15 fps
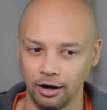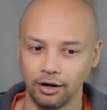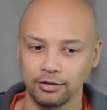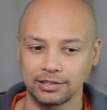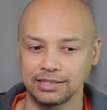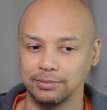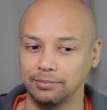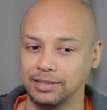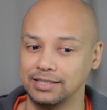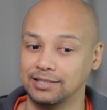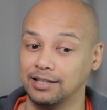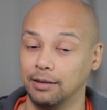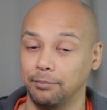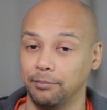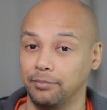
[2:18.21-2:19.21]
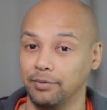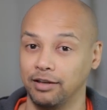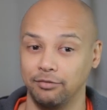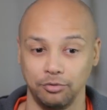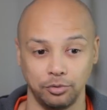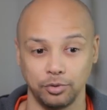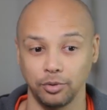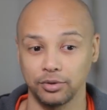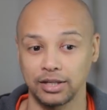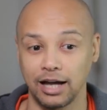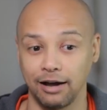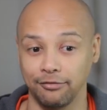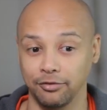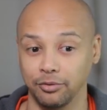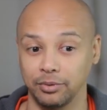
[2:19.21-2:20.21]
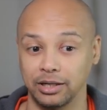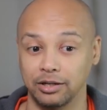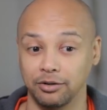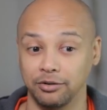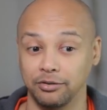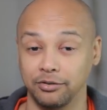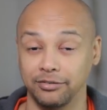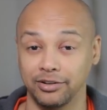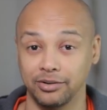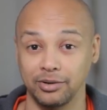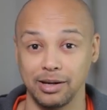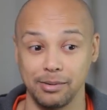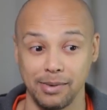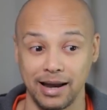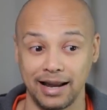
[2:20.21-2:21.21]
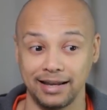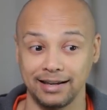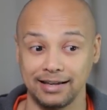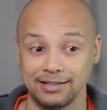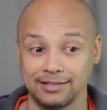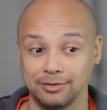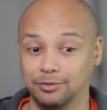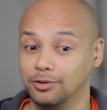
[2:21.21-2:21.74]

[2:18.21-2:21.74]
or simply skip if you don't have a recovery email address.